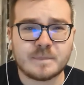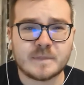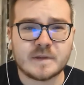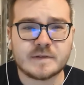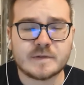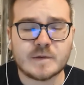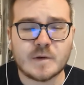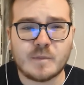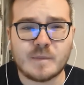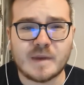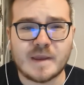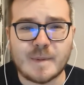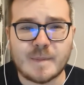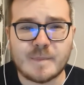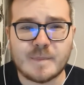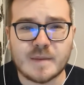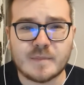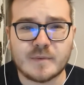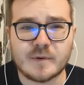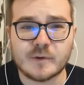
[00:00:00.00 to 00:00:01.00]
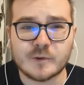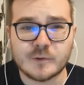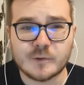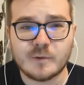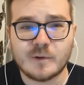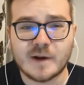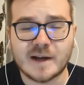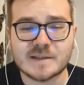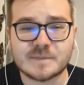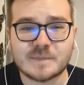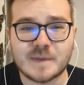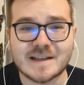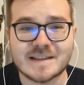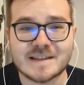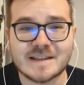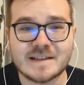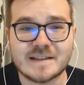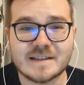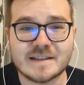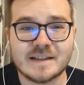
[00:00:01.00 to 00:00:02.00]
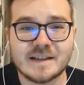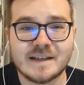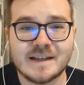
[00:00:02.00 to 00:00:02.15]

so maybe people who expected